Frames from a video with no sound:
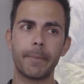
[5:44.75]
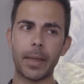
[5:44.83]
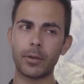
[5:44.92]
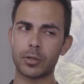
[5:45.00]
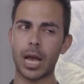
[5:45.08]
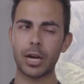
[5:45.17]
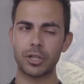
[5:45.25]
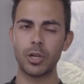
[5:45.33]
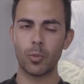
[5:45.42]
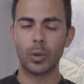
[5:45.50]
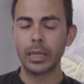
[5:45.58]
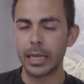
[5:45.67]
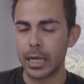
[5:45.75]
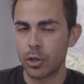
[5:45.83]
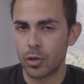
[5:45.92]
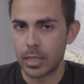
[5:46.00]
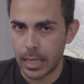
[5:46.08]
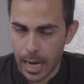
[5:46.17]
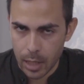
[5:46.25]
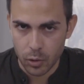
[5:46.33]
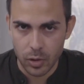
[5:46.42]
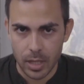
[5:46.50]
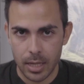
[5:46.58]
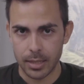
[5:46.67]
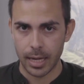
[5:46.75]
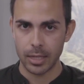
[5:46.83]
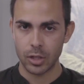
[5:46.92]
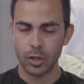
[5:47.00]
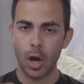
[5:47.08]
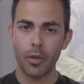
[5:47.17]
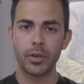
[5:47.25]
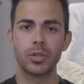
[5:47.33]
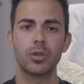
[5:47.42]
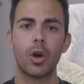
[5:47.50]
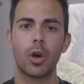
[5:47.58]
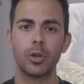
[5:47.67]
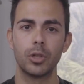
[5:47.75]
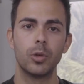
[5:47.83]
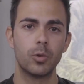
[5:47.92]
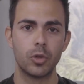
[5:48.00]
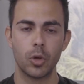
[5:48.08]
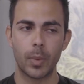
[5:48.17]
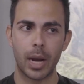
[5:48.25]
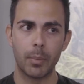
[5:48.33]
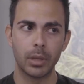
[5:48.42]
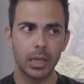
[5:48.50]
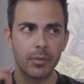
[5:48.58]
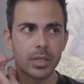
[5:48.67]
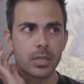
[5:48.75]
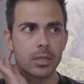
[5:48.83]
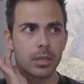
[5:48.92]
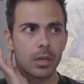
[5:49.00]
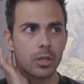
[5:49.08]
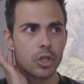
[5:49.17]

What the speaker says: And there's actually a really interesting exercise, and I saw this on YouTube, and I believe it's a